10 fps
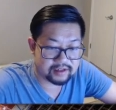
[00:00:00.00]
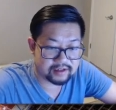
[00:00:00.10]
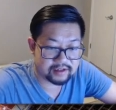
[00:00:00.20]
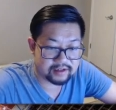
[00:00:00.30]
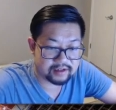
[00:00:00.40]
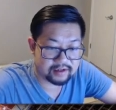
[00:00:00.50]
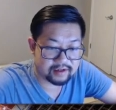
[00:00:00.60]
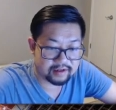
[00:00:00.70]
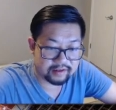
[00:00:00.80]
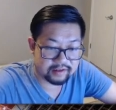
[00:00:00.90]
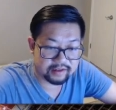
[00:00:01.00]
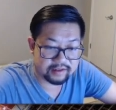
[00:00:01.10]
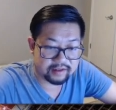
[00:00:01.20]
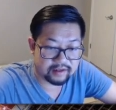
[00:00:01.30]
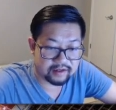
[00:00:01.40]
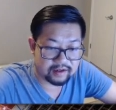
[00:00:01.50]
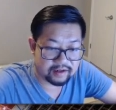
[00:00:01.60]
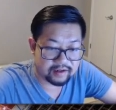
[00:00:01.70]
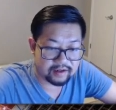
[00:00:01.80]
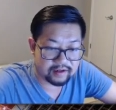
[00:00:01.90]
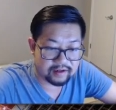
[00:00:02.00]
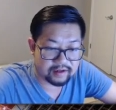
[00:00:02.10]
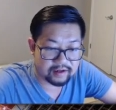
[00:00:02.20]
(silence)